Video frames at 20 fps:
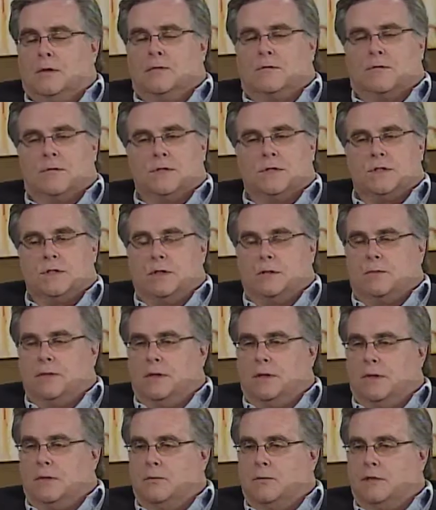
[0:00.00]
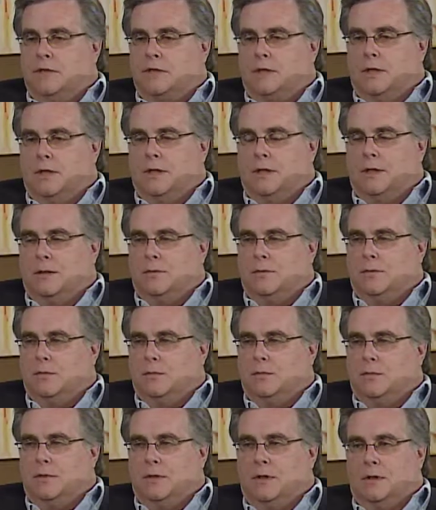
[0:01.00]
First step that I would say
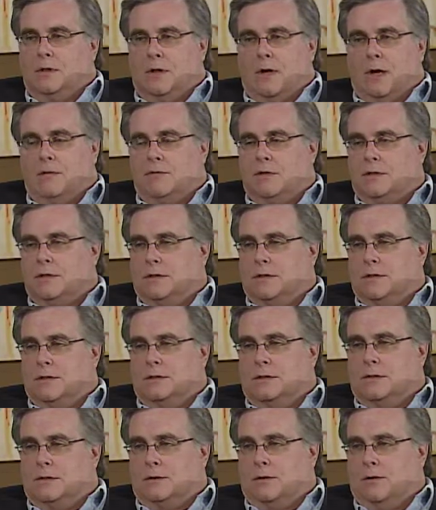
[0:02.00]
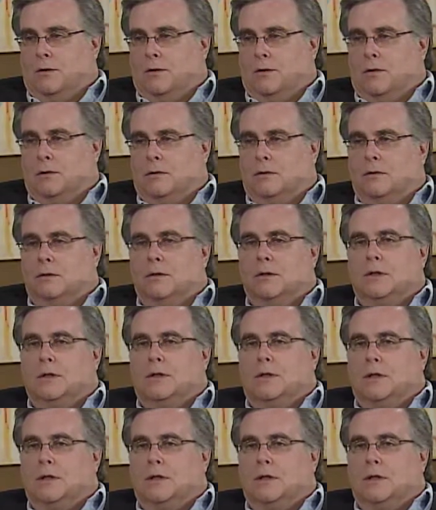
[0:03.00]
would be obviously to call